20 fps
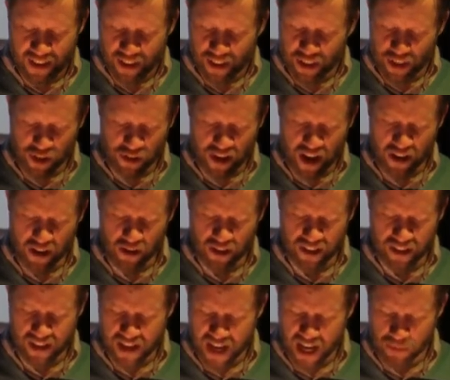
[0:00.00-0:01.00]
You're not her
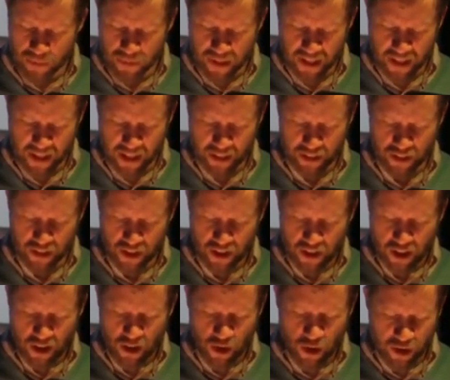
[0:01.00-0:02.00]
type because
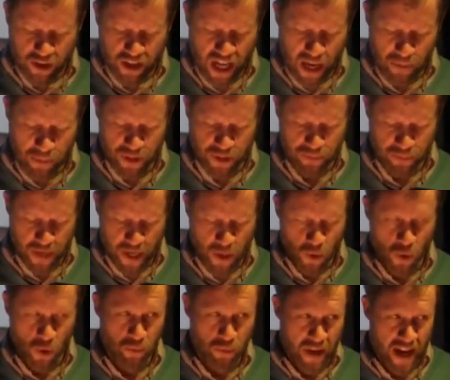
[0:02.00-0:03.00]
her type is men who
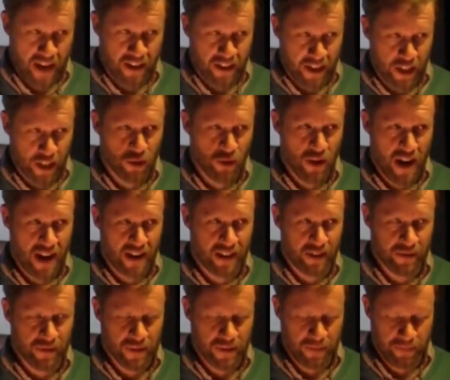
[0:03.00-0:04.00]
are manly and
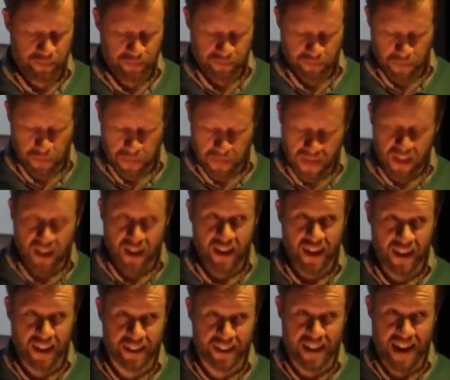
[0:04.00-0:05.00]
attractive.
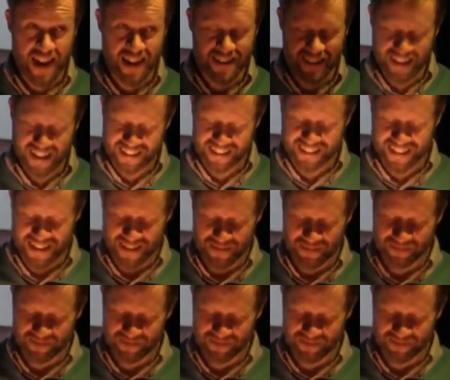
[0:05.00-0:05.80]
Exactly, I said.